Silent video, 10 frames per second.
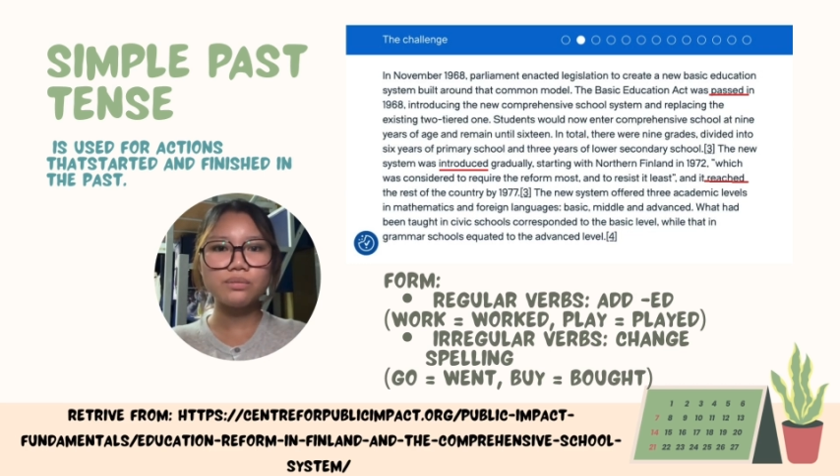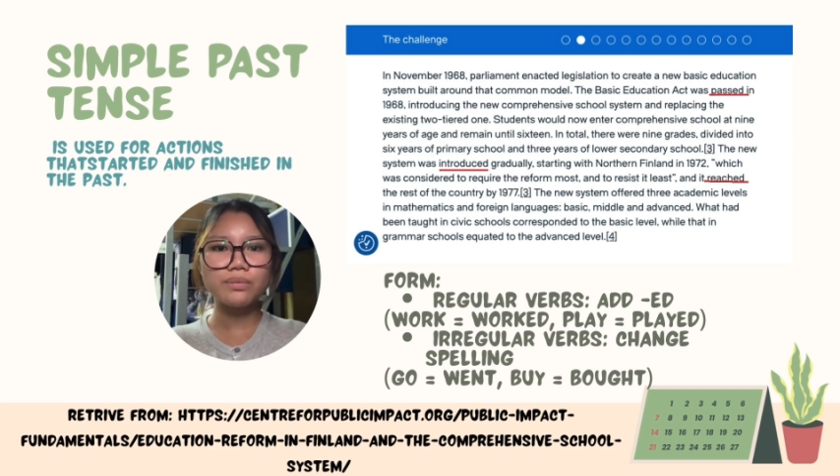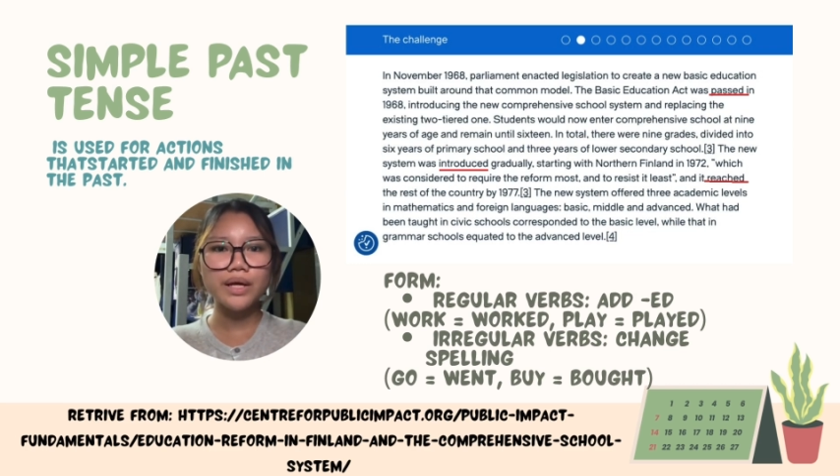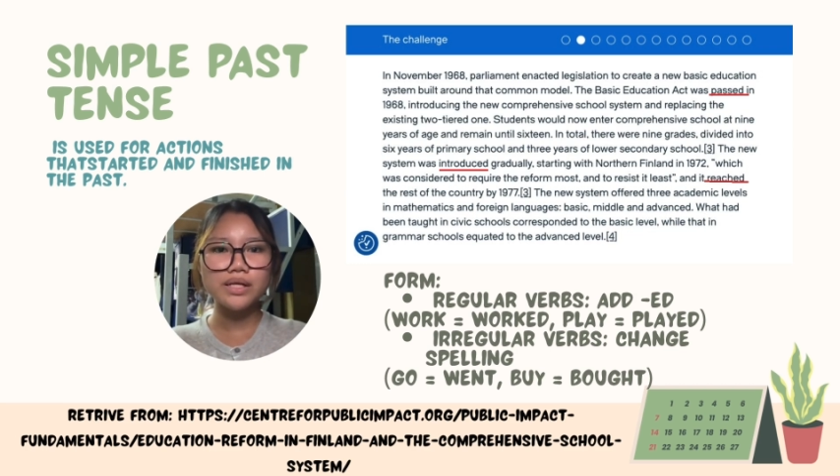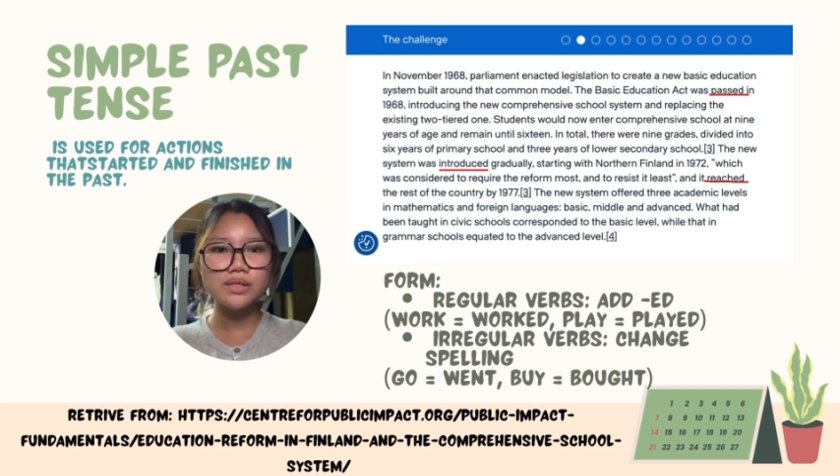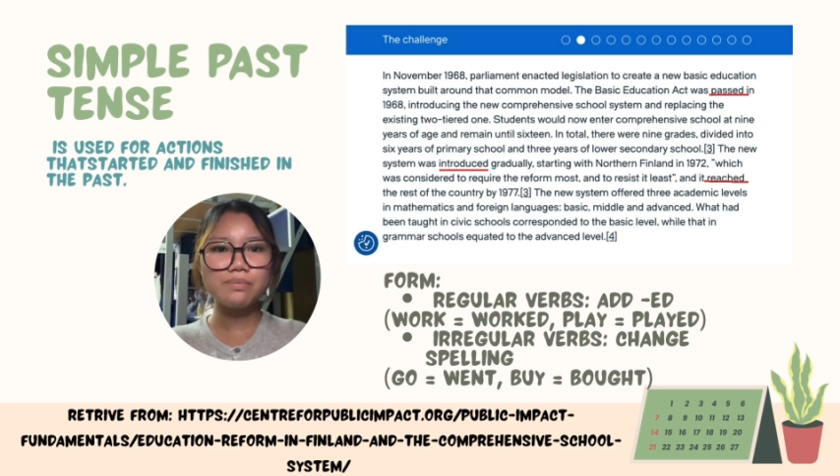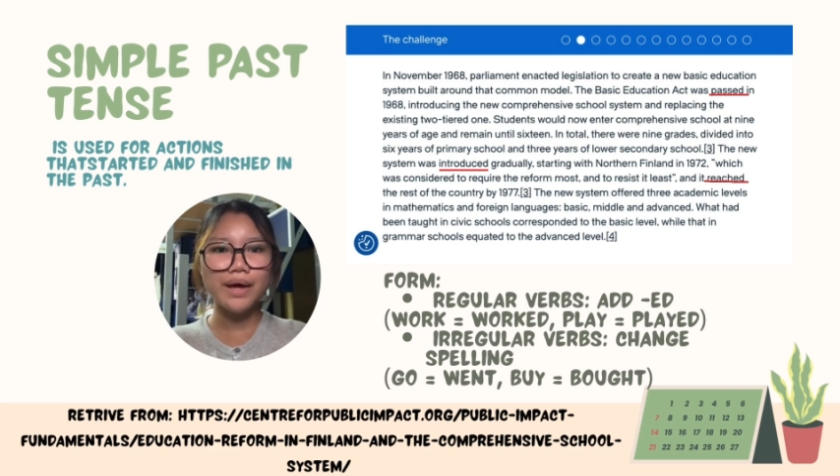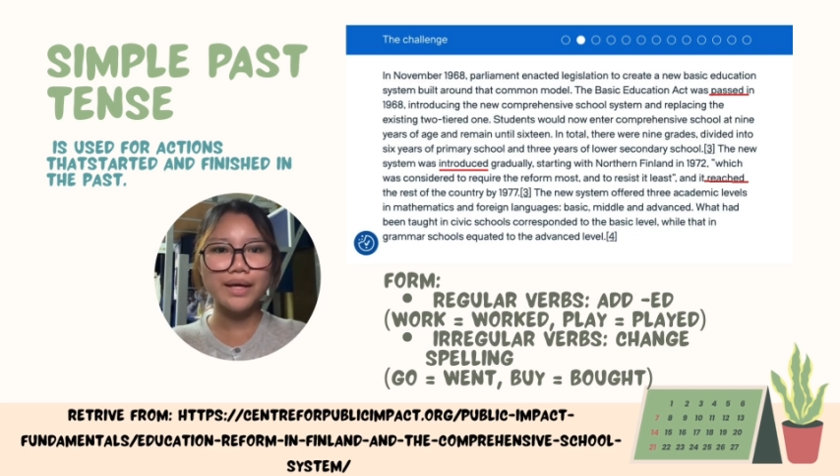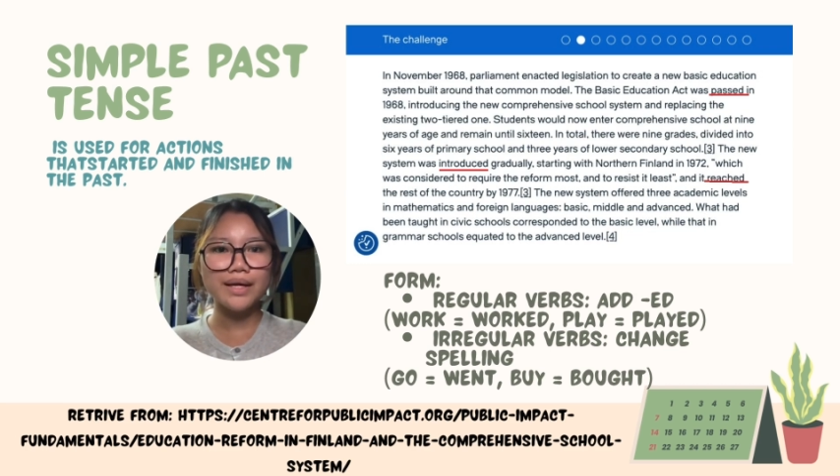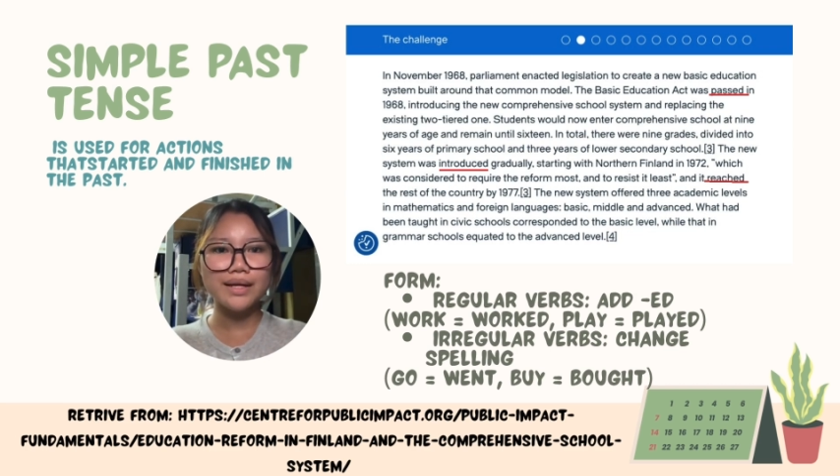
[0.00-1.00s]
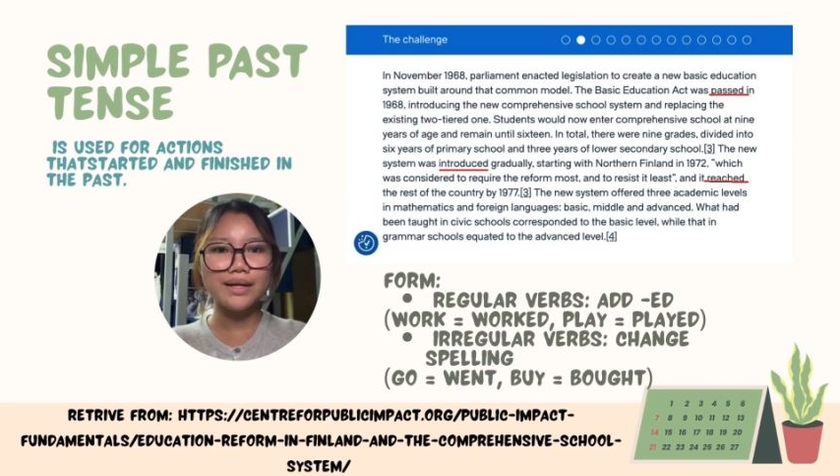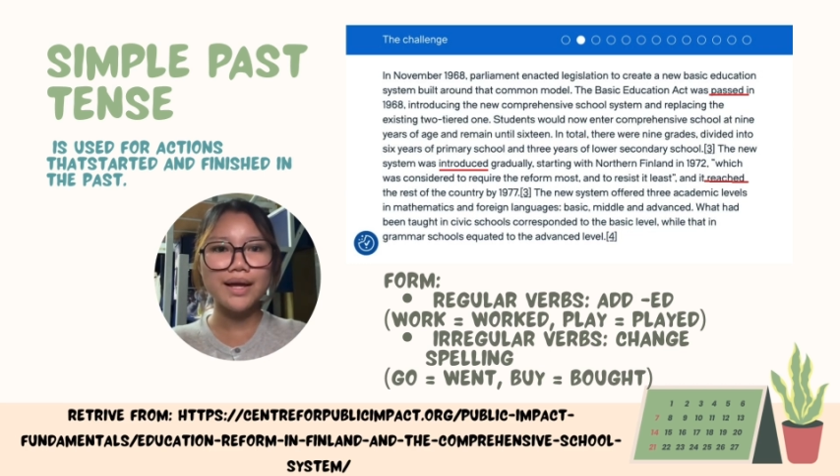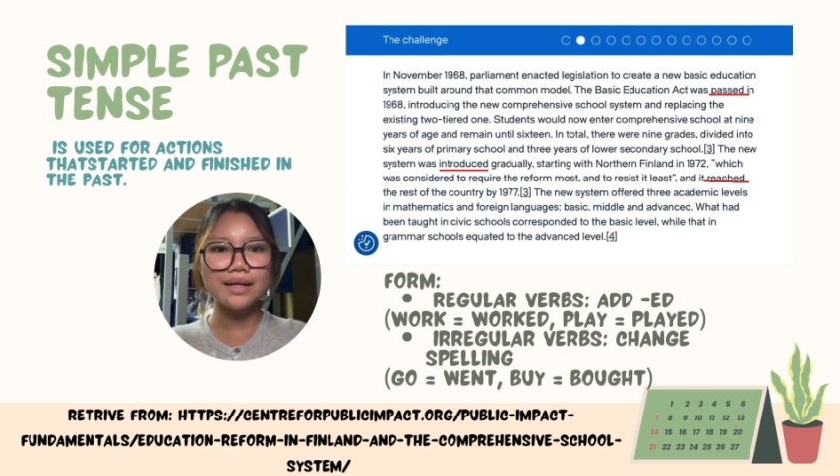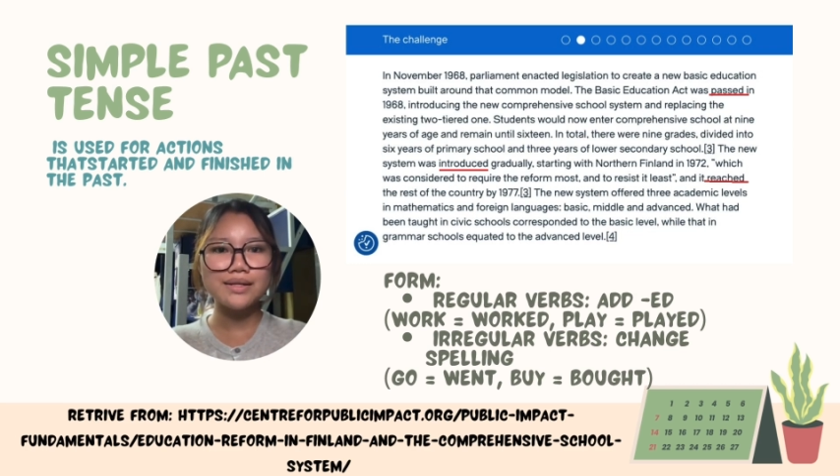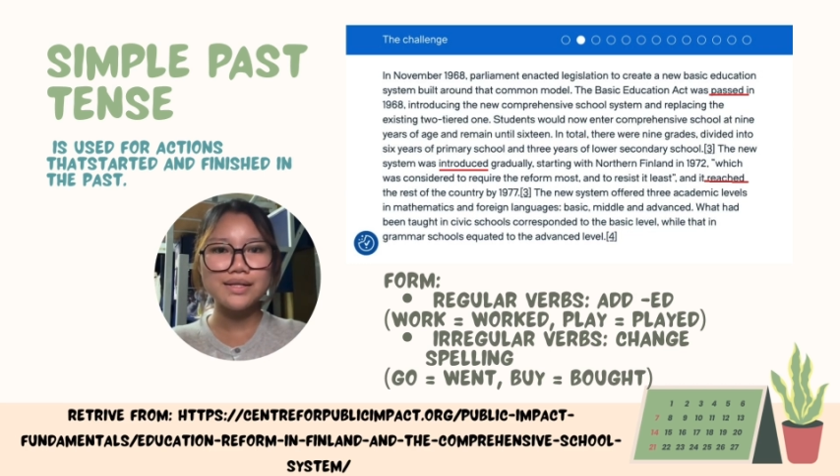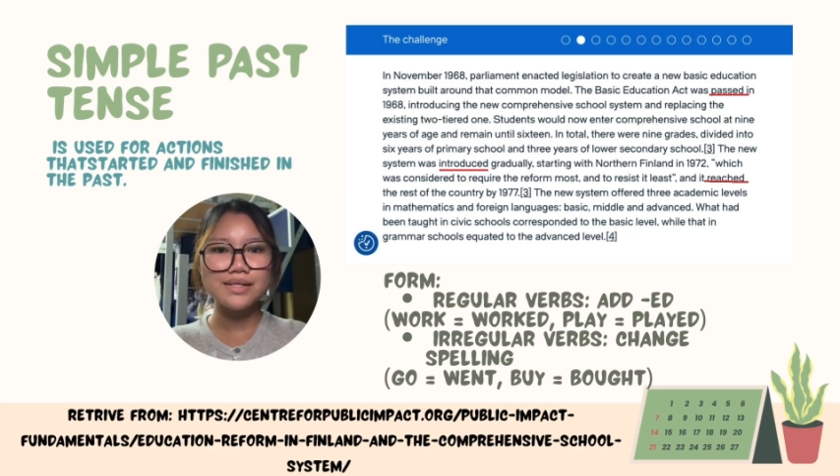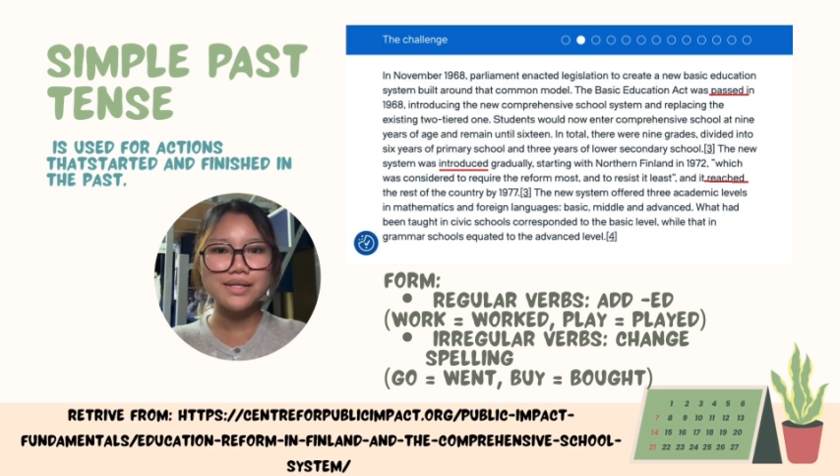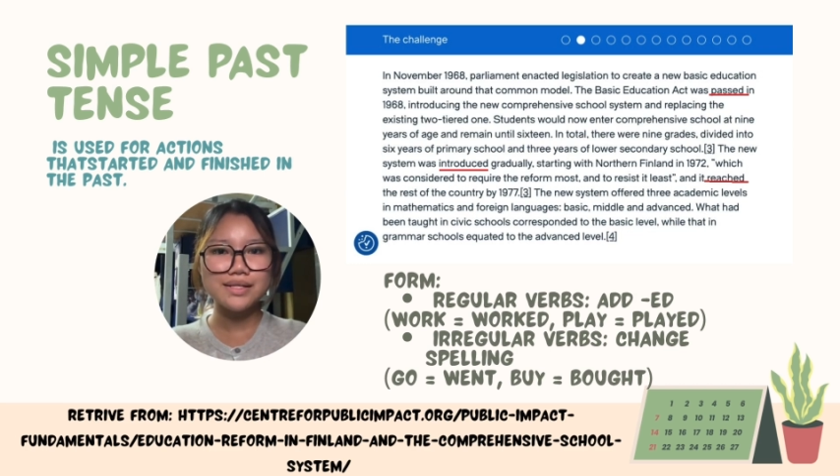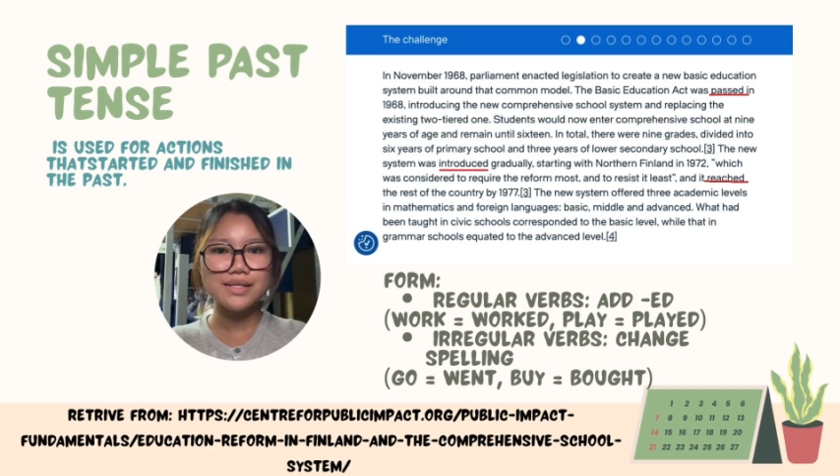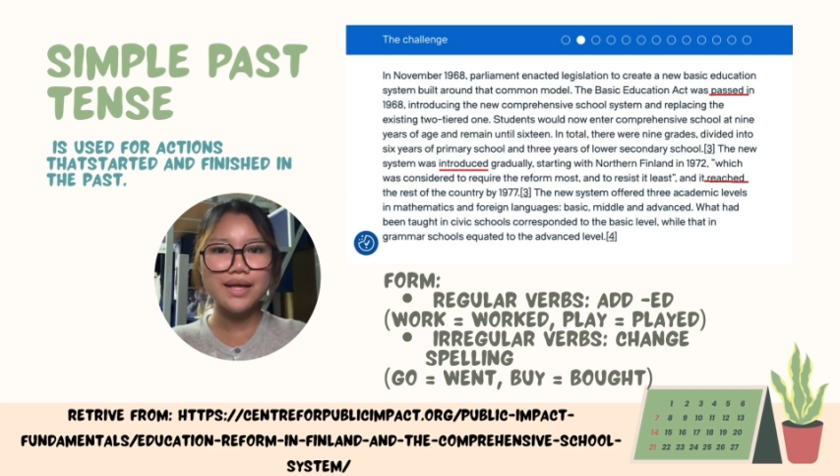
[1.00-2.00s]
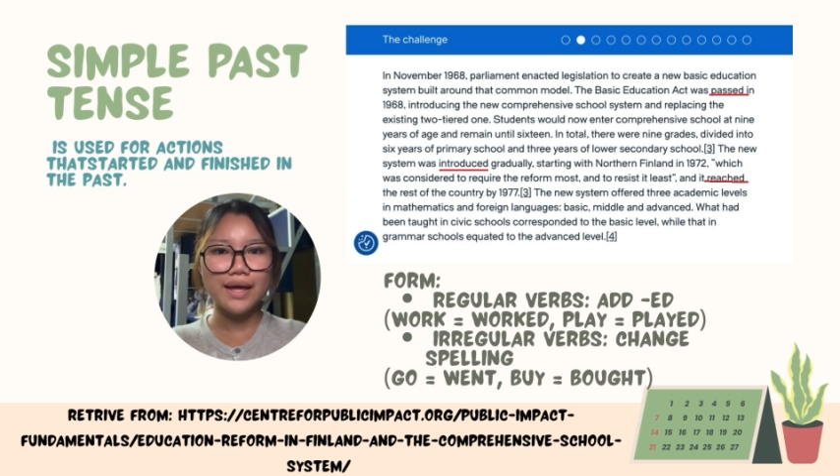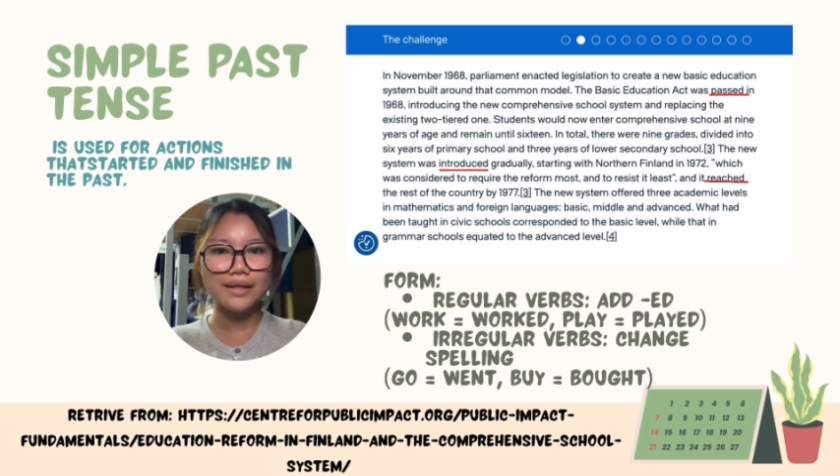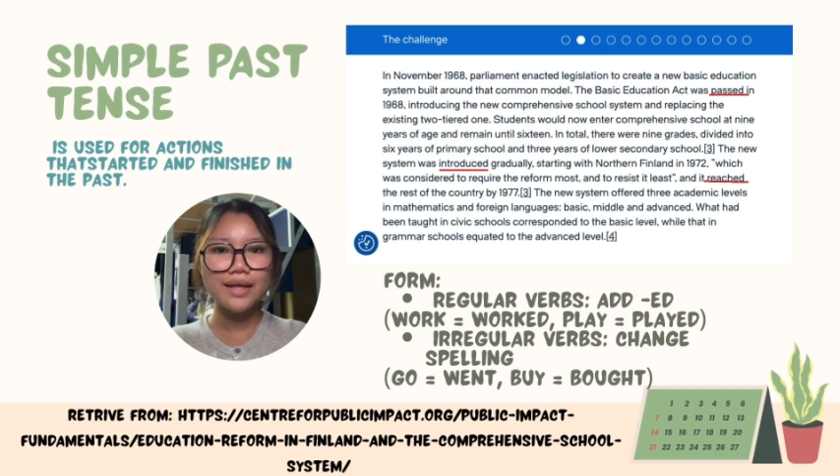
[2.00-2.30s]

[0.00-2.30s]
place back in 1968.